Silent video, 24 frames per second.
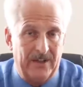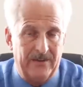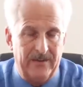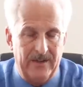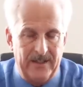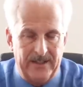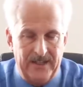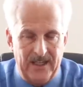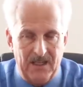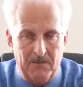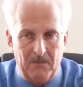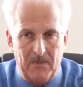I
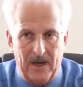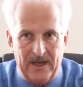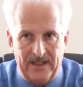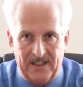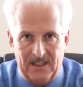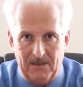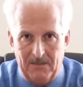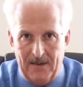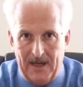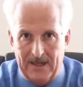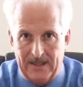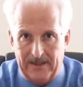think he
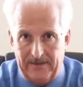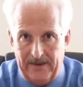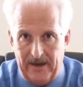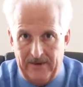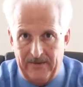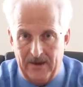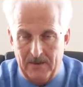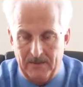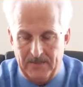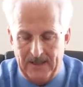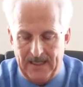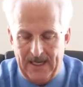might come out of
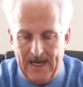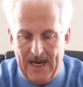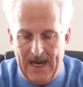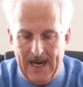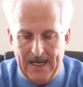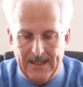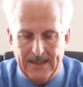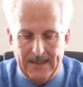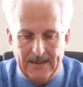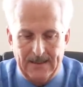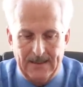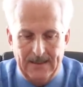there empty
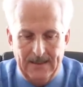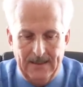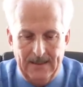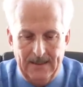handed.